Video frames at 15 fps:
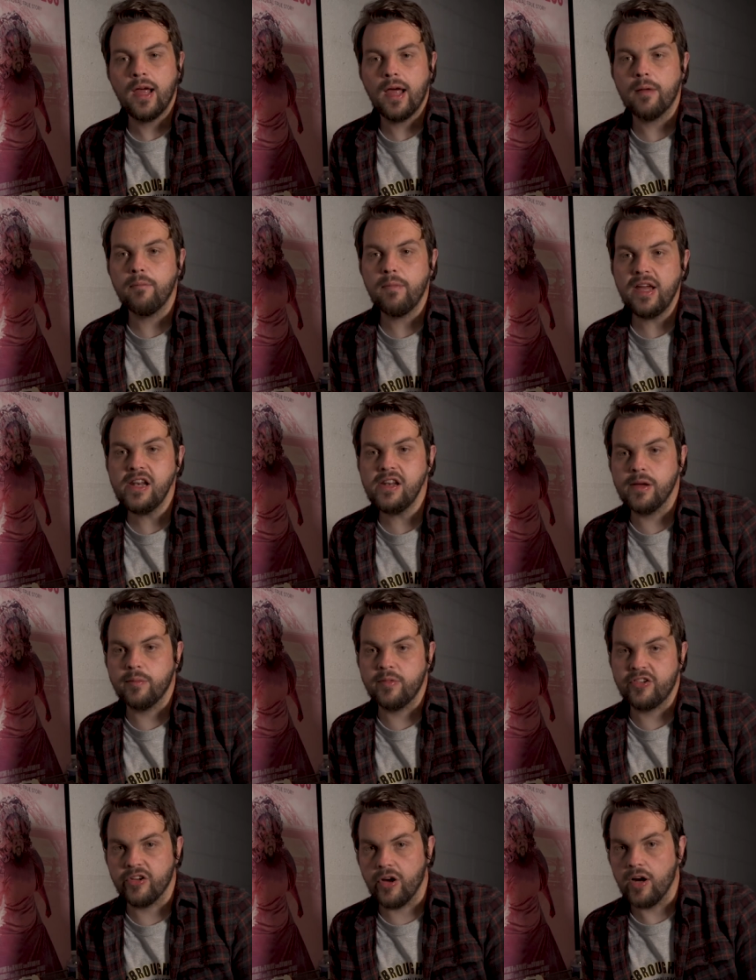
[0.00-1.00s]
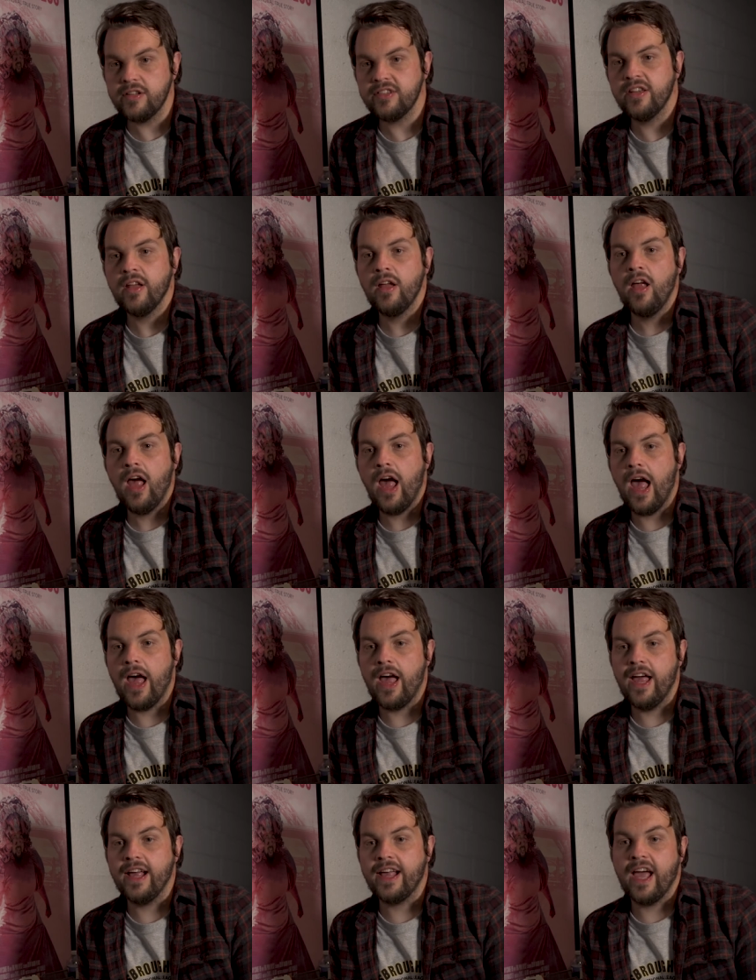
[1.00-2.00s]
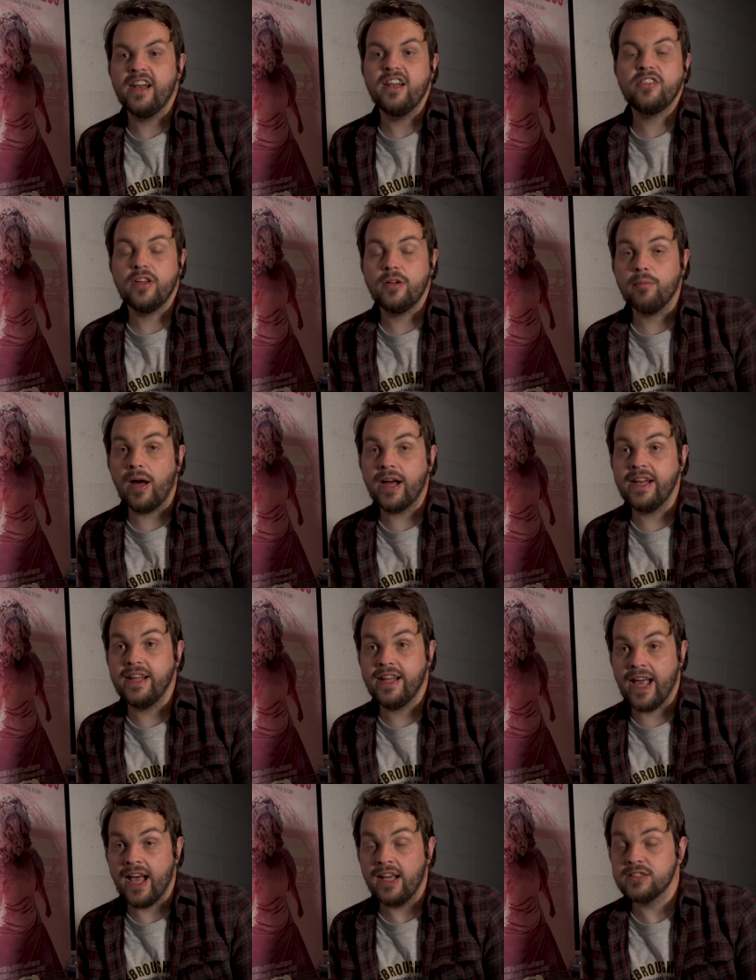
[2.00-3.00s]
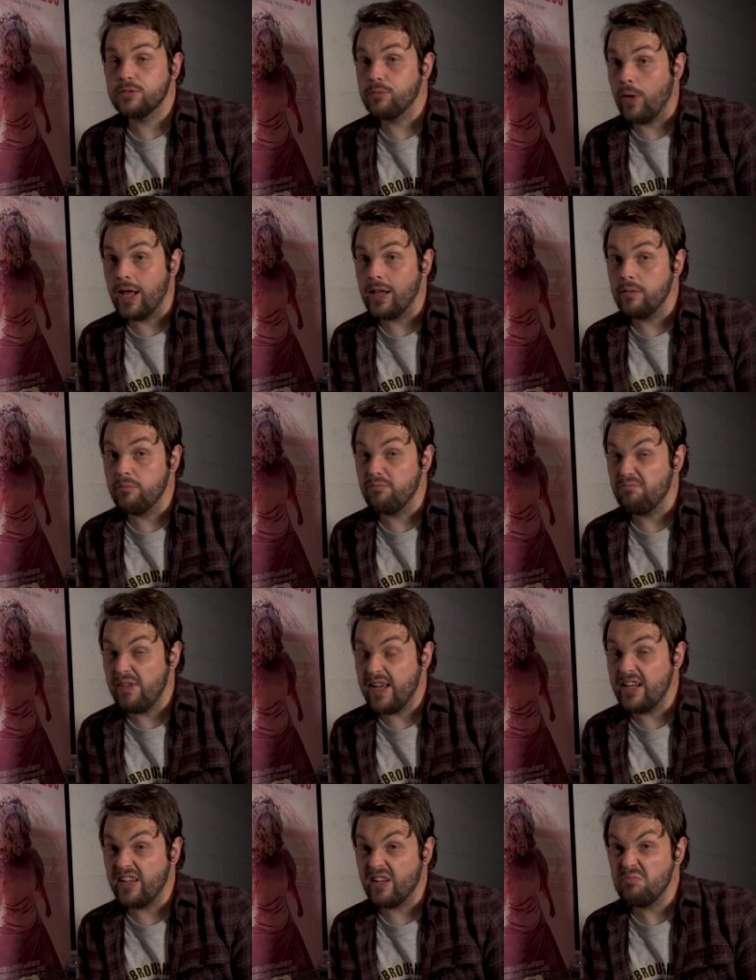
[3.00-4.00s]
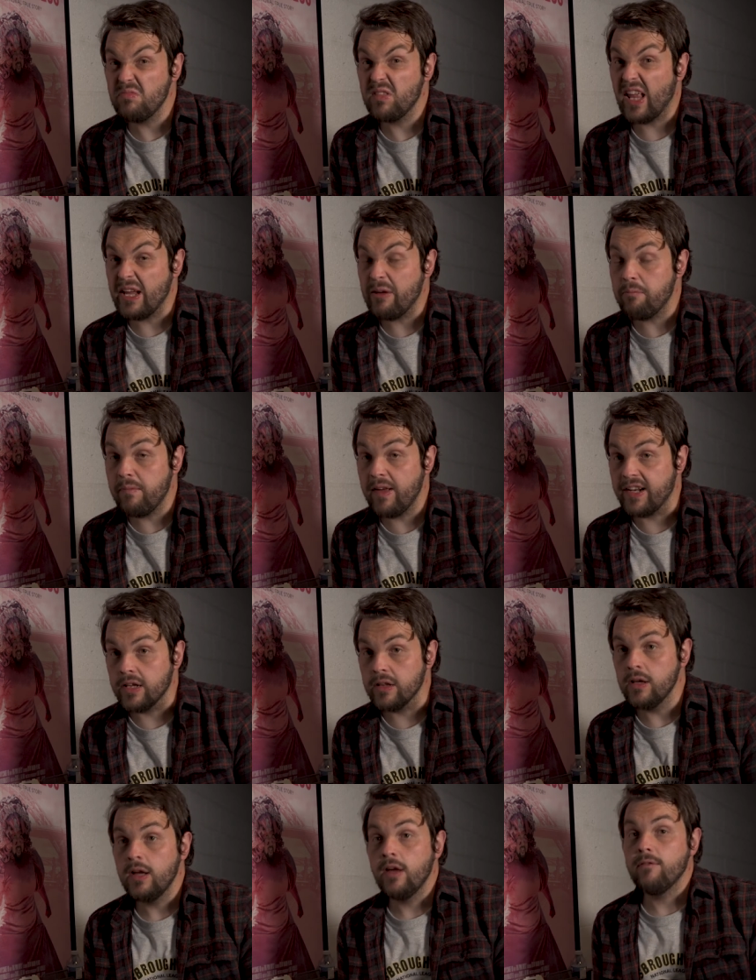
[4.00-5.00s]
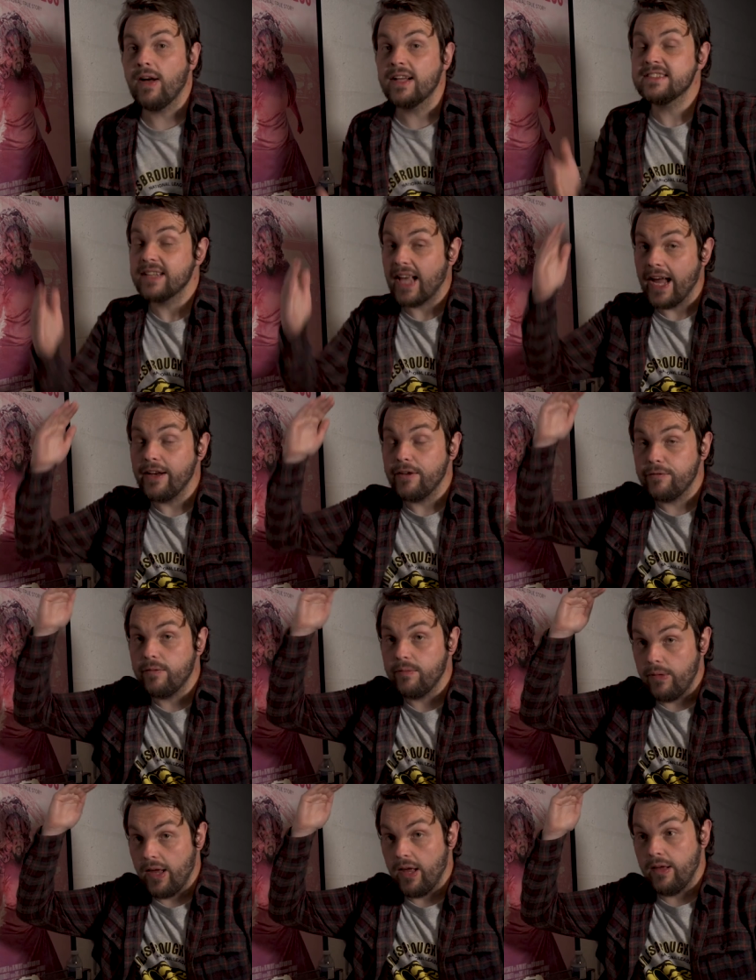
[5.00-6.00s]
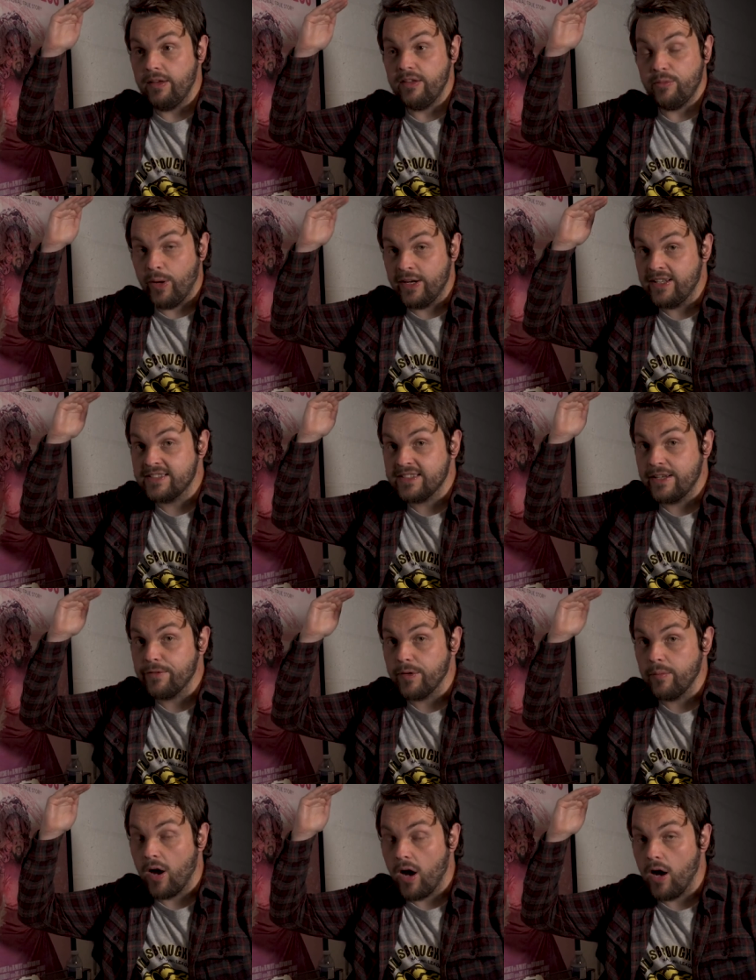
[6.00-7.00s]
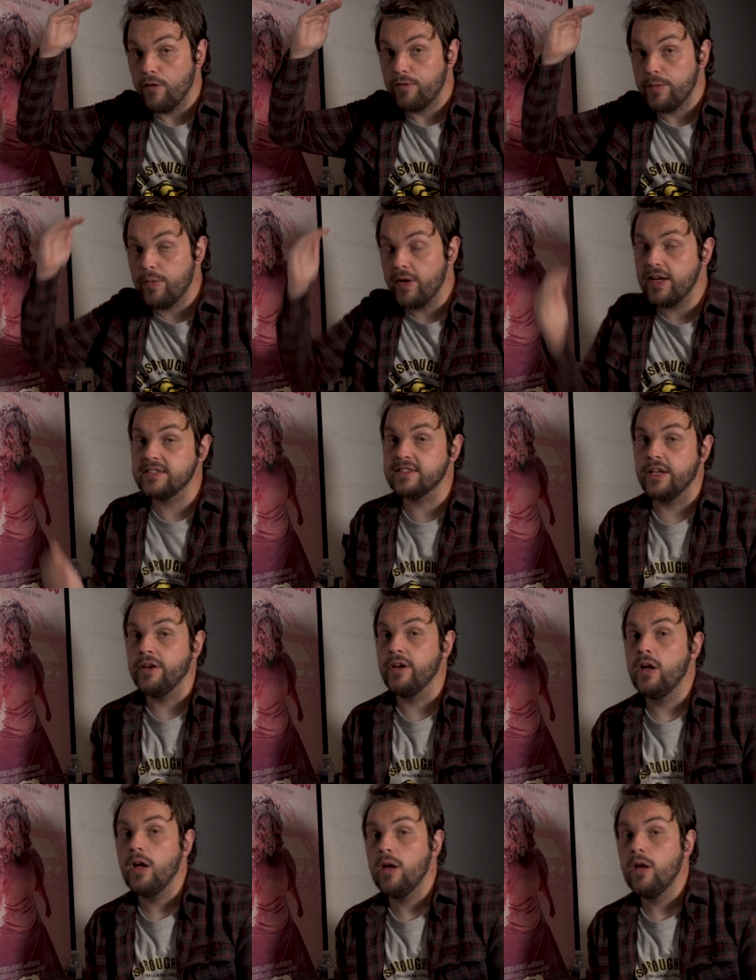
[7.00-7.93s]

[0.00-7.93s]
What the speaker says: A medium shot, again, as you might guess, well, medium, like middle, that's kind of when you see from half a person.